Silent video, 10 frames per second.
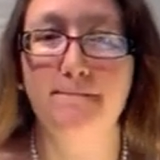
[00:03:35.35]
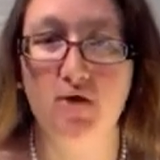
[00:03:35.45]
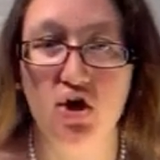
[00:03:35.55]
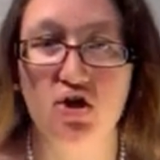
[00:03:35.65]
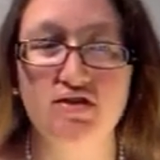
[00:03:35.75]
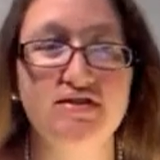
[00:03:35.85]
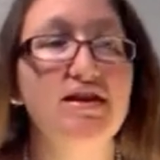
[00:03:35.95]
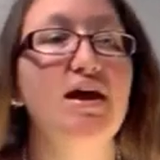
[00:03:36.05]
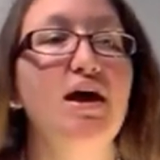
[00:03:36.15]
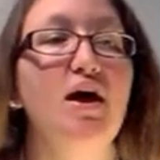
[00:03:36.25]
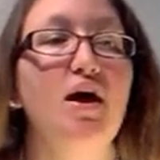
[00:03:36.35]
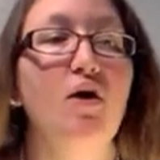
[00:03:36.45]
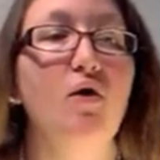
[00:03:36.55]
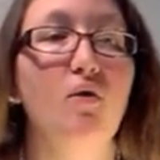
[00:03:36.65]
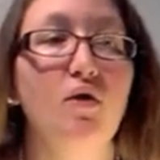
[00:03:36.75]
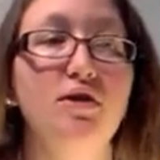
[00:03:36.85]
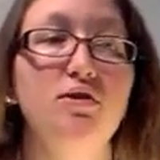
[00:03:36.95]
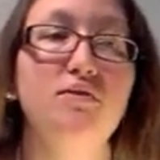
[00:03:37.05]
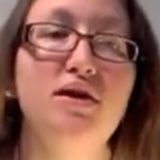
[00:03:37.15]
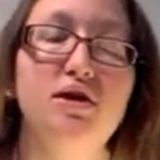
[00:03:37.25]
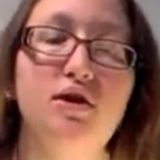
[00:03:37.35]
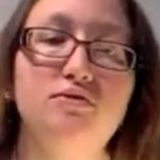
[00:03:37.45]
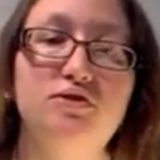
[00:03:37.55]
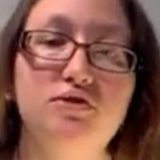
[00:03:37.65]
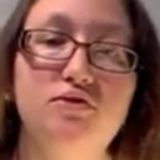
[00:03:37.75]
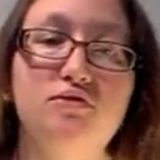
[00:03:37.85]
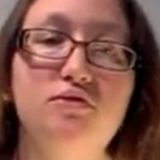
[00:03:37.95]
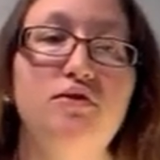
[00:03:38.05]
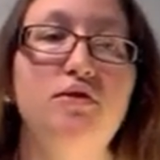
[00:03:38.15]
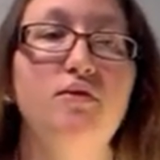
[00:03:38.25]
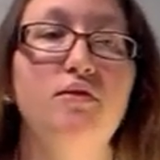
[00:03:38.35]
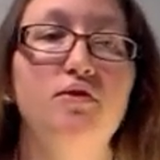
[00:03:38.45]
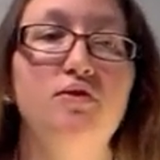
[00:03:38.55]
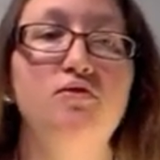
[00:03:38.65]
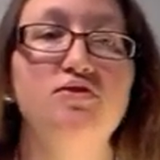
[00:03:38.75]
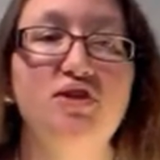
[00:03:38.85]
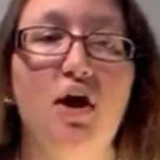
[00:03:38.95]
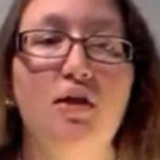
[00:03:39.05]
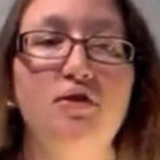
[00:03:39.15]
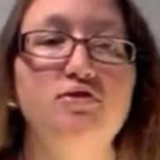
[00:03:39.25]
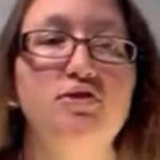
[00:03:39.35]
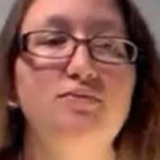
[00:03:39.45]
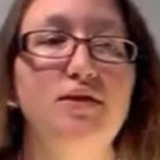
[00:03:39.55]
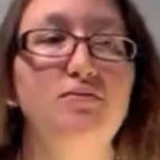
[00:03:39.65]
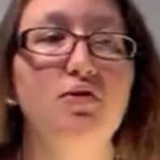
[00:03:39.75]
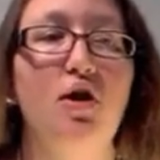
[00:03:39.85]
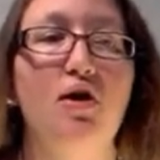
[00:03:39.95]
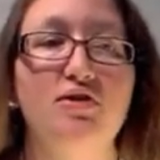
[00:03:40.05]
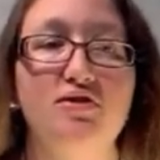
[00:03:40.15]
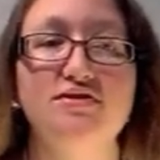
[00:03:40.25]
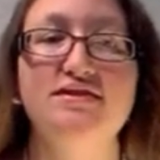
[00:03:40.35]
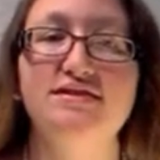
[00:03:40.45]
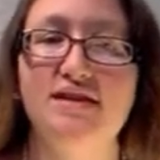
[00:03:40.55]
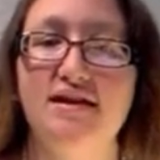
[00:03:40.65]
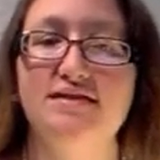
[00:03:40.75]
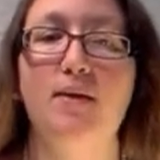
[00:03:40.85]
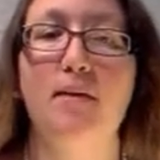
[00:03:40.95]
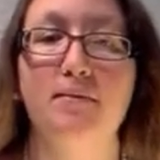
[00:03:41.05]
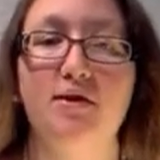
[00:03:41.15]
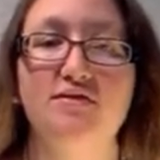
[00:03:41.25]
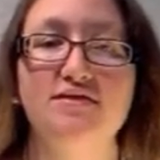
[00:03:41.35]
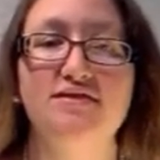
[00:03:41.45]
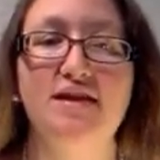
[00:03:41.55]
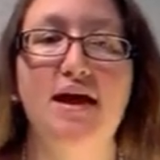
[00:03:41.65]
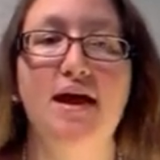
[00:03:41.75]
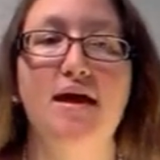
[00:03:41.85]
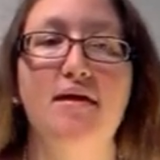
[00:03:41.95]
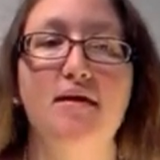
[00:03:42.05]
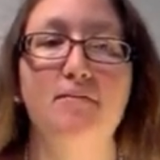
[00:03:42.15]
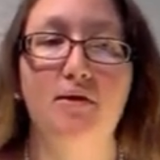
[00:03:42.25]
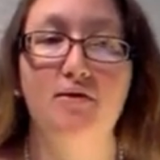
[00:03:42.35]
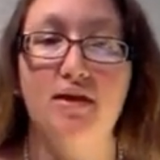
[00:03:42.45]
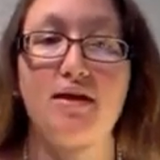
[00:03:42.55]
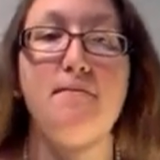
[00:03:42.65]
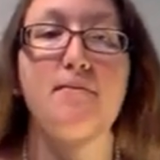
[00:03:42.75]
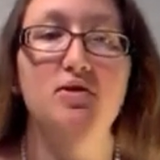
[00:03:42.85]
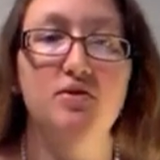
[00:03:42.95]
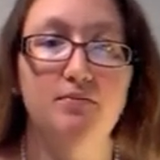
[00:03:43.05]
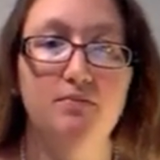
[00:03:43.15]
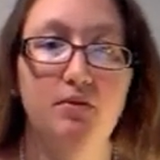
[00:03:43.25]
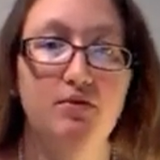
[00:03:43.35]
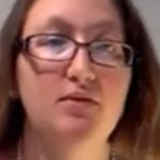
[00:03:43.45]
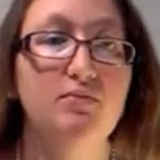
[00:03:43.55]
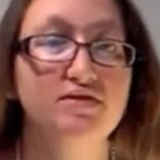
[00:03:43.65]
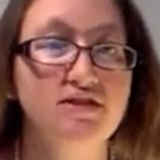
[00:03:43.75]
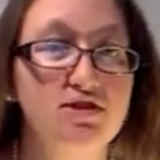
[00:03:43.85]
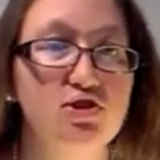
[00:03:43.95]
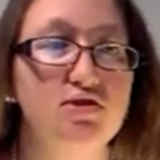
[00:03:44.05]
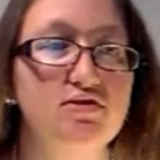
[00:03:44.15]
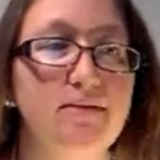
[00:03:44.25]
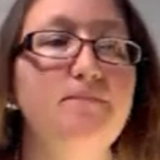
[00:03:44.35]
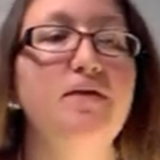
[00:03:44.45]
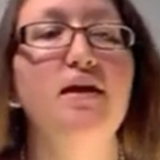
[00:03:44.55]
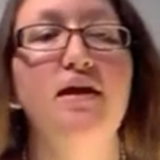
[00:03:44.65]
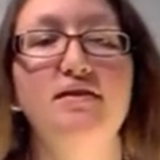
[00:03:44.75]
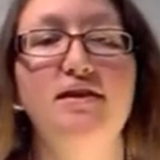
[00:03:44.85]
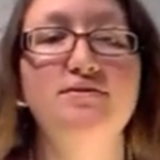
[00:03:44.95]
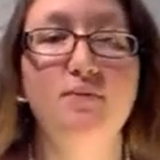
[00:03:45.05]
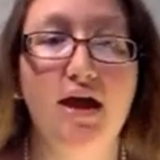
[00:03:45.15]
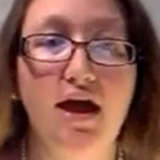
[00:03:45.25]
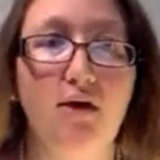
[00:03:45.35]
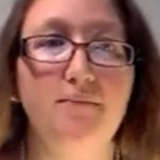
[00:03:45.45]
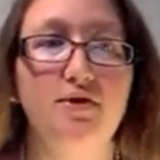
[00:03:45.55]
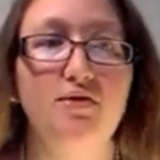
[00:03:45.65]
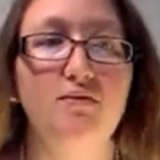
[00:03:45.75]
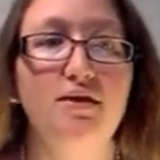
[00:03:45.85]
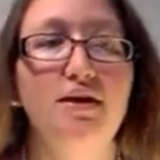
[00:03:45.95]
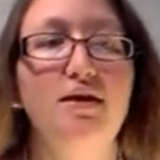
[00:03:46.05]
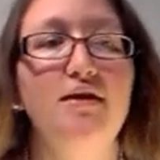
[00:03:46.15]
Births, or you can go to Google or Google Scholar to read more articles and studies about births and birthing and birthing procedures. This will help you